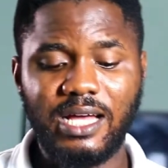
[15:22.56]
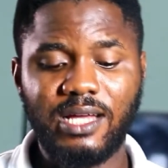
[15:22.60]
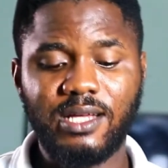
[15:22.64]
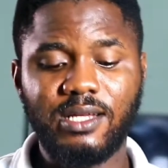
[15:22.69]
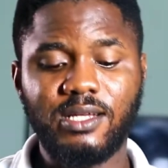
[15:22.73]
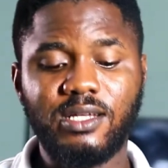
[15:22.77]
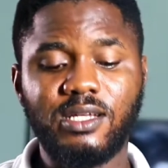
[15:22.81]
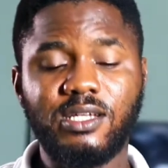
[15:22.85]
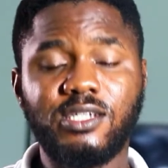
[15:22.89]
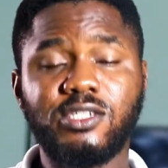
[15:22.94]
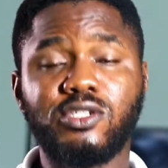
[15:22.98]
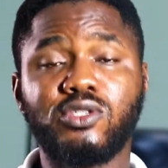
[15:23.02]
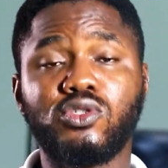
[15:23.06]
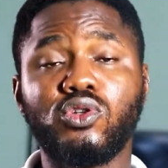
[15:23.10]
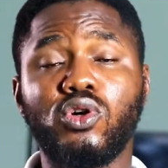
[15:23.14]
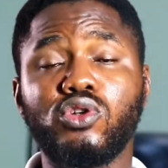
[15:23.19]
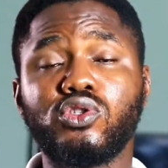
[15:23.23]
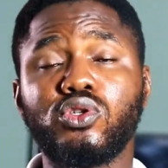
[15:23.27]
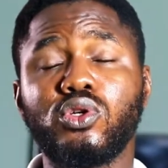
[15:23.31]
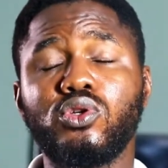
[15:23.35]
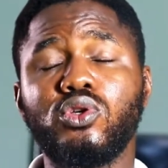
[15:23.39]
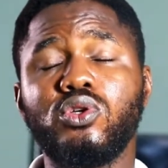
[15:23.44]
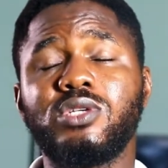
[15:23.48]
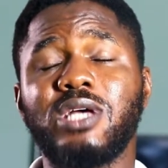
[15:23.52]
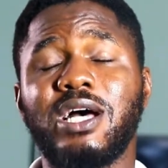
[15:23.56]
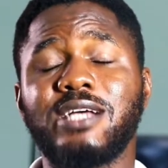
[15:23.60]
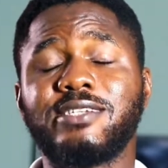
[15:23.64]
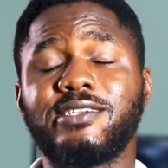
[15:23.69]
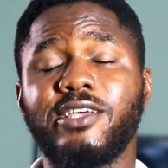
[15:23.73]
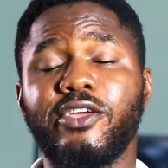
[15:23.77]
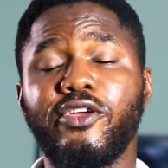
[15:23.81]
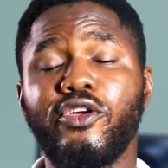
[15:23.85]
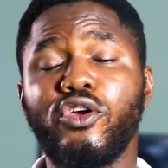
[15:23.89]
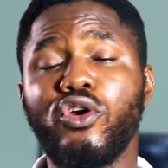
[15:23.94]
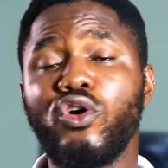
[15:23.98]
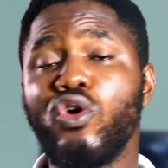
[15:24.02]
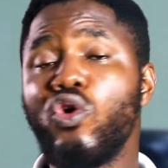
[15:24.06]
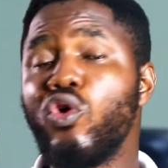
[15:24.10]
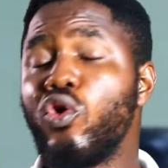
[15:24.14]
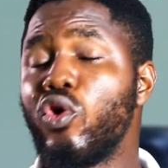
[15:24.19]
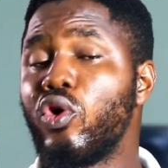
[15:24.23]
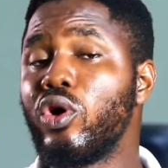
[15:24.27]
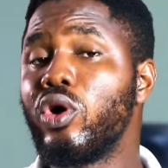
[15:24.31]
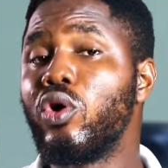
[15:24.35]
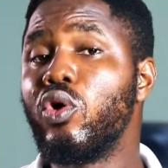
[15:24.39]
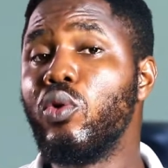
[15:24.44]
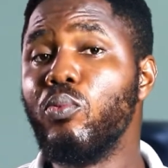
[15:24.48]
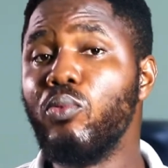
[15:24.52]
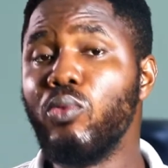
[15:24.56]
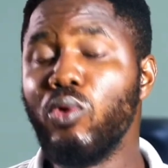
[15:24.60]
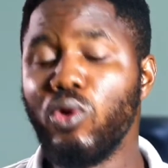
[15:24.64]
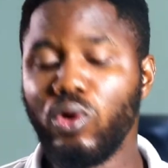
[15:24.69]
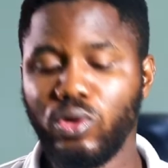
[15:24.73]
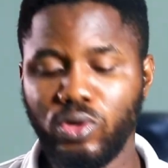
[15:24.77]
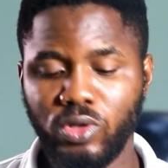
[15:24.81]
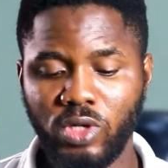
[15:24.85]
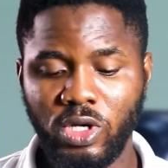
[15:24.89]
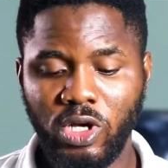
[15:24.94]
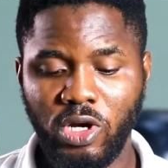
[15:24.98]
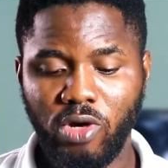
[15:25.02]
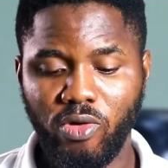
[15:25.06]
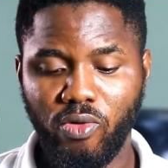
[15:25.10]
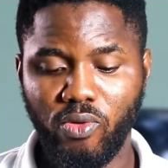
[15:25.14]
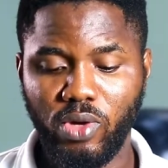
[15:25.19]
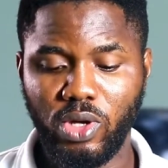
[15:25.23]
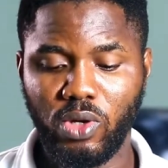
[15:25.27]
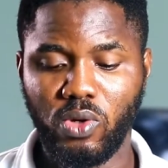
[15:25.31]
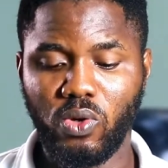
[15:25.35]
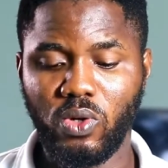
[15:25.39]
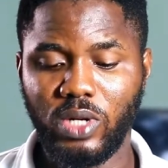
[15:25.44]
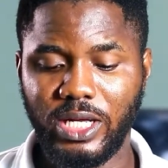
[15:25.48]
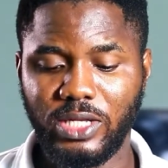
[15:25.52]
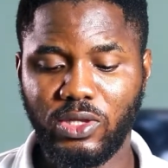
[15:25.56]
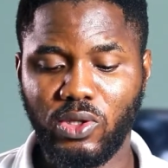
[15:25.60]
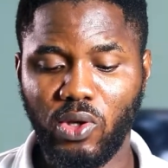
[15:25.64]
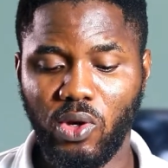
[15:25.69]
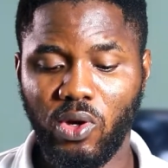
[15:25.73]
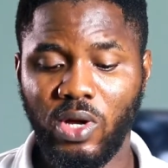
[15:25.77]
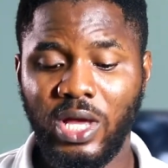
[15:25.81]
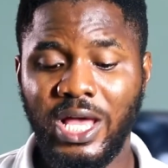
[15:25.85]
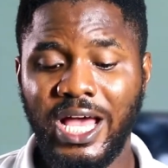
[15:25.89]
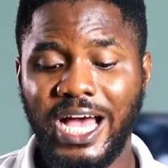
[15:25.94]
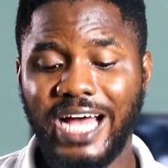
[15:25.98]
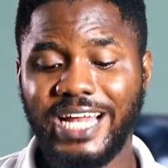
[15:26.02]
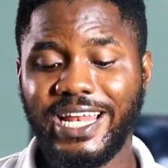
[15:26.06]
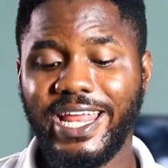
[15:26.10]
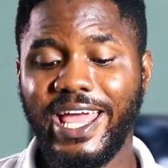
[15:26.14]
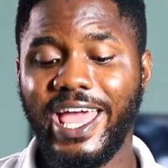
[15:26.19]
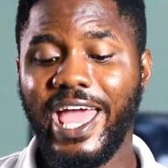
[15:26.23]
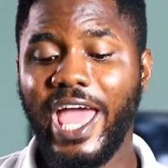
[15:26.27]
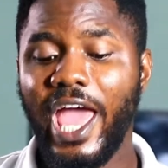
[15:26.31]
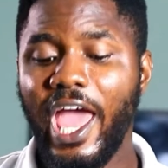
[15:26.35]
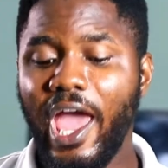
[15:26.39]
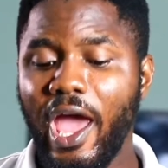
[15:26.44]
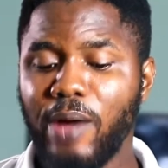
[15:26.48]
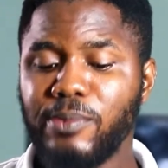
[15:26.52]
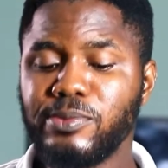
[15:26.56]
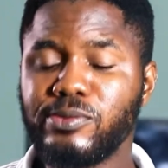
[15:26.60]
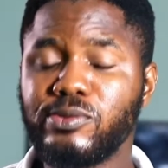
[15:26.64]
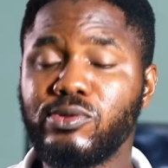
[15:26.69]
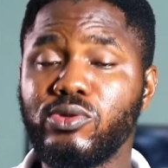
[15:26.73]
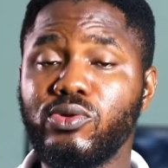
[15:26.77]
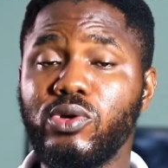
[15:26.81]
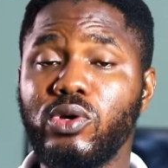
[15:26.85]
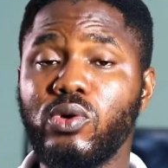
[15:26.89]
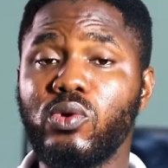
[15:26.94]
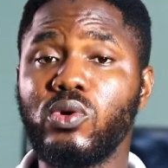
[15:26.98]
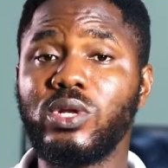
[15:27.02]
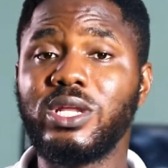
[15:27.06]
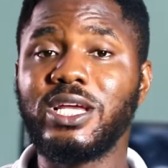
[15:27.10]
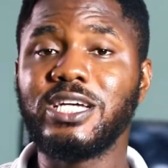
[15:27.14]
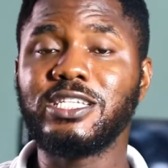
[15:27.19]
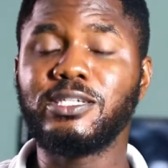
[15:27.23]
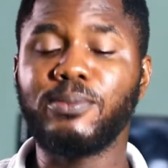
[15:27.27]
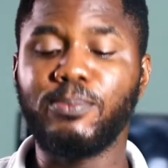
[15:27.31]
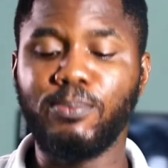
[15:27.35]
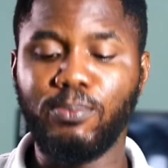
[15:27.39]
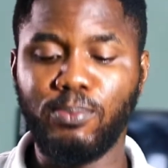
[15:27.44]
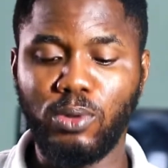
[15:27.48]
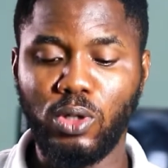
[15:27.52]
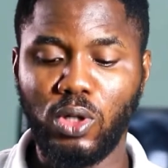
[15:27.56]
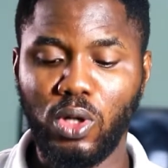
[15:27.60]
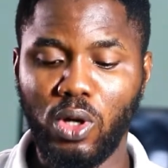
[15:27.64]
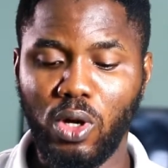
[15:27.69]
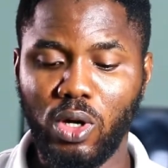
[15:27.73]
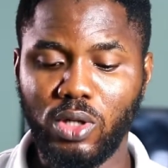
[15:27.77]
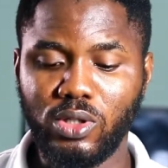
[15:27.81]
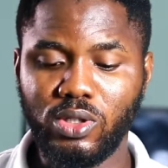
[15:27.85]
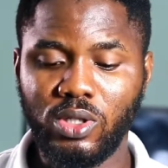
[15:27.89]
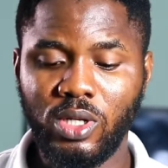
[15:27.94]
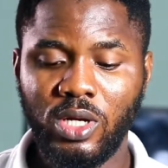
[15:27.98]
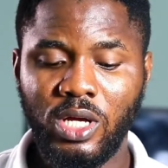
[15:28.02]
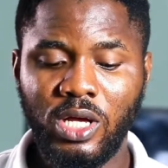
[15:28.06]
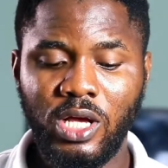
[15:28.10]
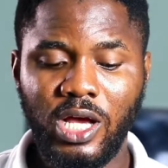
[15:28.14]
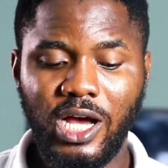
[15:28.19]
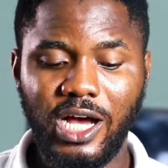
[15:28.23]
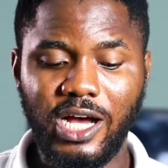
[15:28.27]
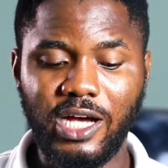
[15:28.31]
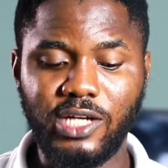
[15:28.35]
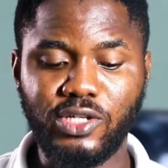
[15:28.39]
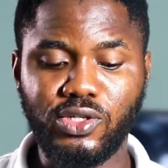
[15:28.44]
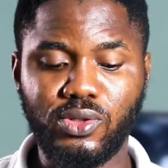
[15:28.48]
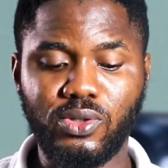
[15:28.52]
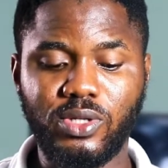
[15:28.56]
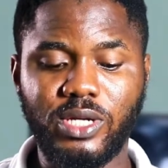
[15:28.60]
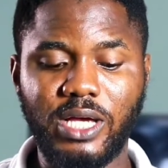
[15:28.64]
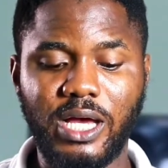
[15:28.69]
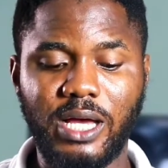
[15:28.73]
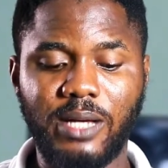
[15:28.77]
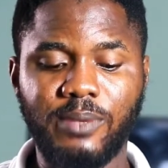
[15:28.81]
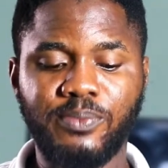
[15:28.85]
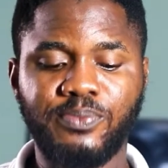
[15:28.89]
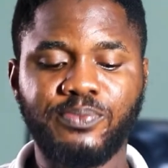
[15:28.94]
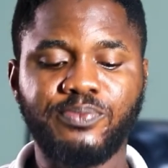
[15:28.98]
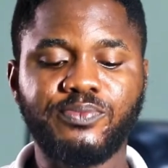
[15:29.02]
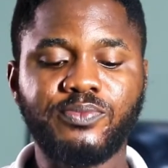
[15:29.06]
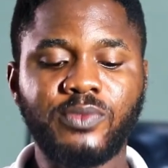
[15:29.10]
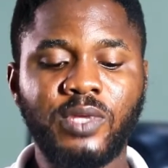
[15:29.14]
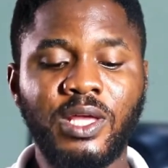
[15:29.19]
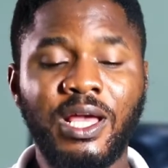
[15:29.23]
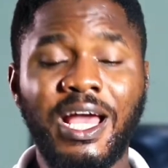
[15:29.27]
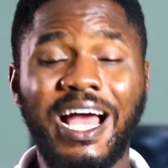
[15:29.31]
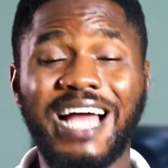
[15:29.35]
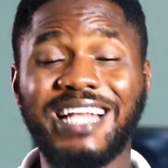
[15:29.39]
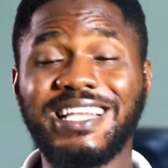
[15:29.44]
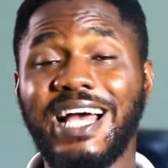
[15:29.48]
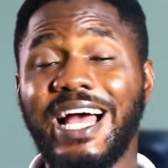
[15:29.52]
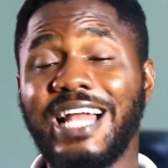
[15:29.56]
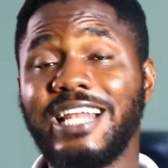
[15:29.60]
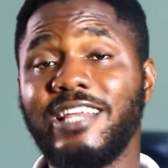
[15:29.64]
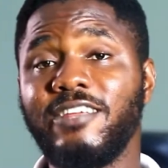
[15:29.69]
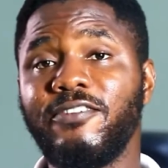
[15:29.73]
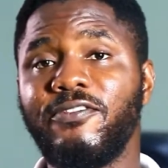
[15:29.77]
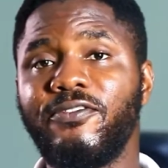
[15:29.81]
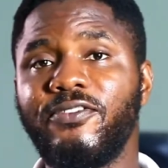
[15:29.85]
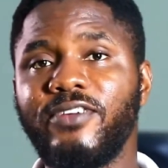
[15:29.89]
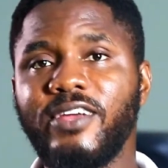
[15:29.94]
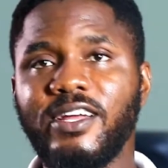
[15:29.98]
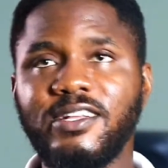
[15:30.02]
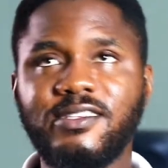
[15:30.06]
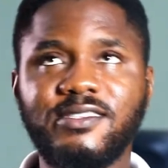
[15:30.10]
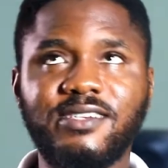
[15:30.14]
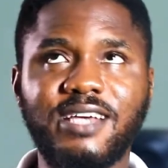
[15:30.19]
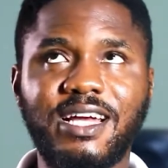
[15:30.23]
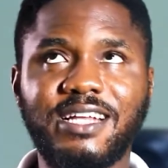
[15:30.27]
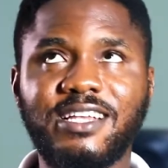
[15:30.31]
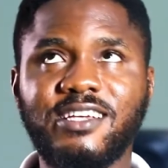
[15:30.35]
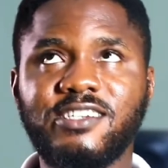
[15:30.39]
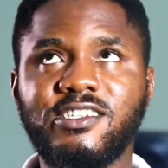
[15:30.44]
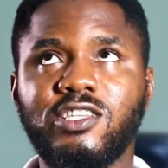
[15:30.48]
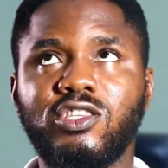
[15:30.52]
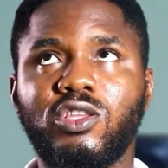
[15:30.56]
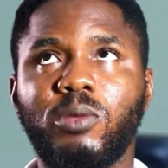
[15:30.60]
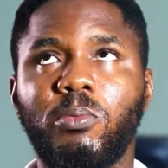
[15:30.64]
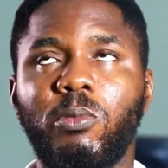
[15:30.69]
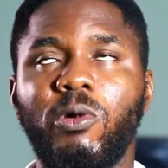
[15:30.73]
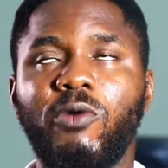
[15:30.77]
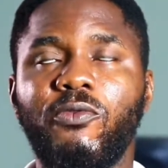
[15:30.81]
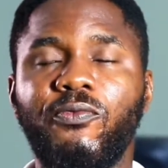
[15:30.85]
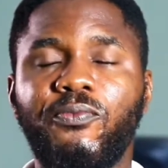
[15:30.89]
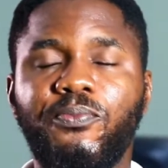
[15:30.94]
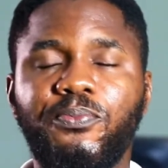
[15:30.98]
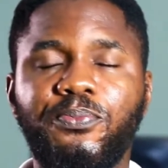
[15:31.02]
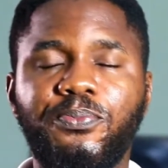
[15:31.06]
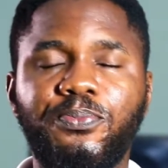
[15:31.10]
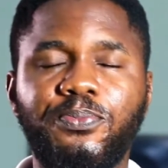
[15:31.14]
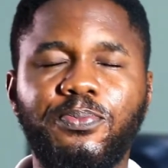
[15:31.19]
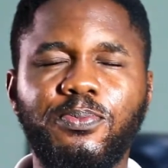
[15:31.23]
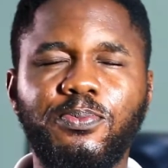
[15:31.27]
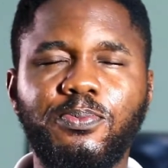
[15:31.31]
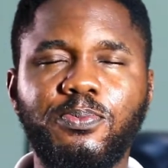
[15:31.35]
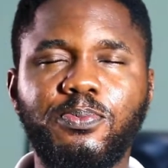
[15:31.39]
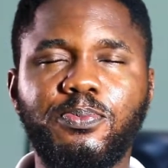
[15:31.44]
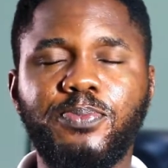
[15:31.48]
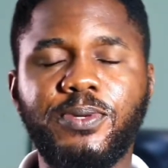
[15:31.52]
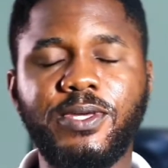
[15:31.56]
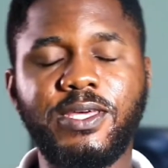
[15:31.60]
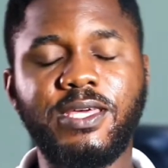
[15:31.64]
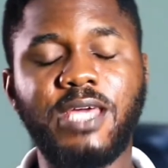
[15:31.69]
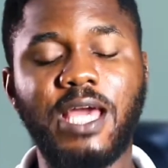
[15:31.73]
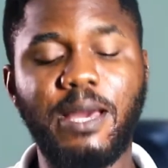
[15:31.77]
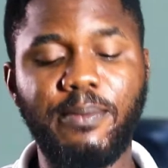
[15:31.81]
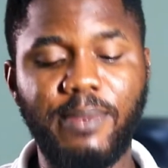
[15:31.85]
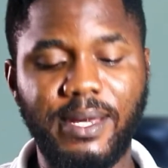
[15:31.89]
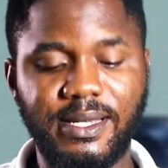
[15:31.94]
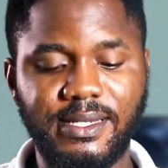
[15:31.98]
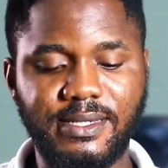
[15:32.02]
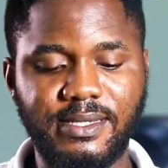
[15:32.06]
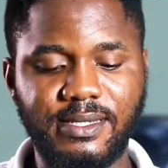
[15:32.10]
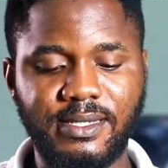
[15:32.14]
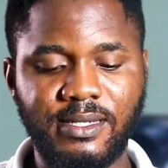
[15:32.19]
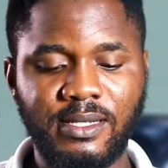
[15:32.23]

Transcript: It's also used as a hormone regulator, and it helps regulate blood sugar and alleviates any symptom of PMS.